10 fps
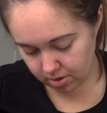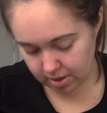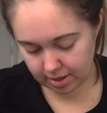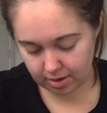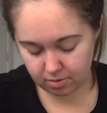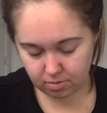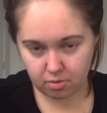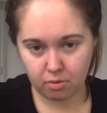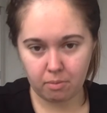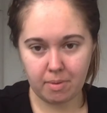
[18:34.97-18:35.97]
And then
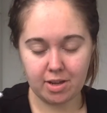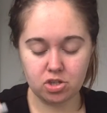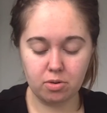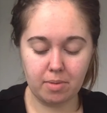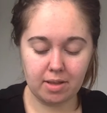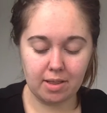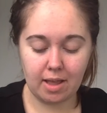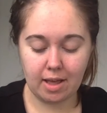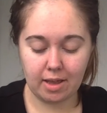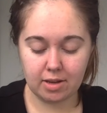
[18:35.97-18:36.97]
make sure my
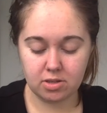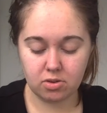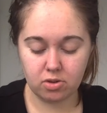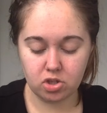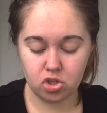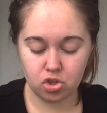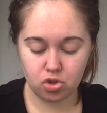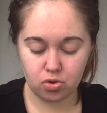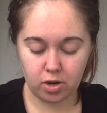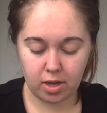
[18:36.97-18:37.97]
line is going
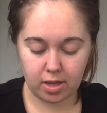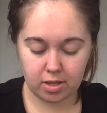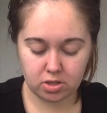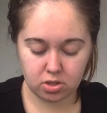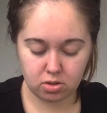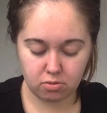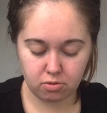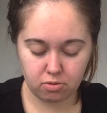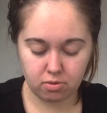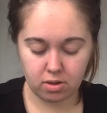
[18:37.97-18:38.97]
straight
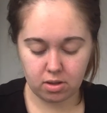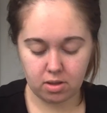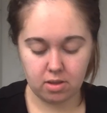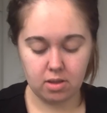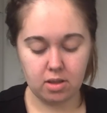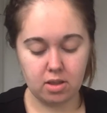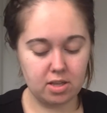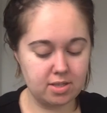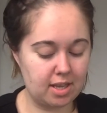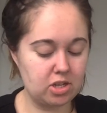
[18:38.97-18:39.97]
through the
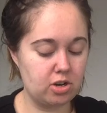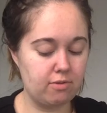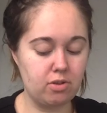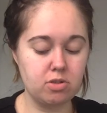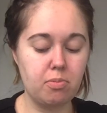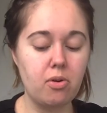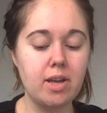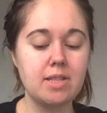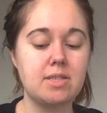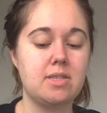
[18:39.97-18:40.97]
center of those
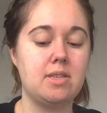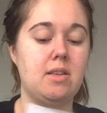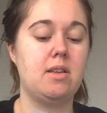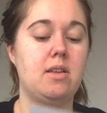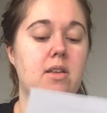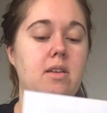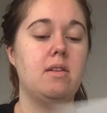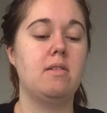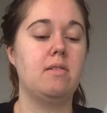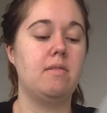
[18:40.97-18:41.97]
points.
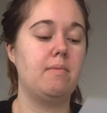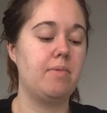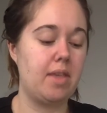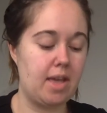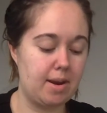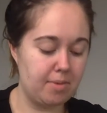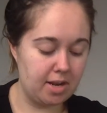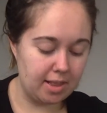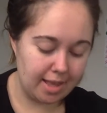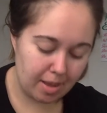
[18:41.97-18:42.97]
And I'm
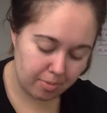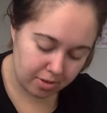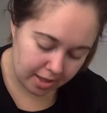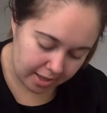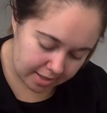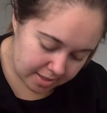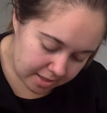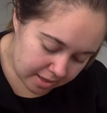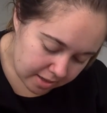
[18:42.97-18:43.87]
going to label it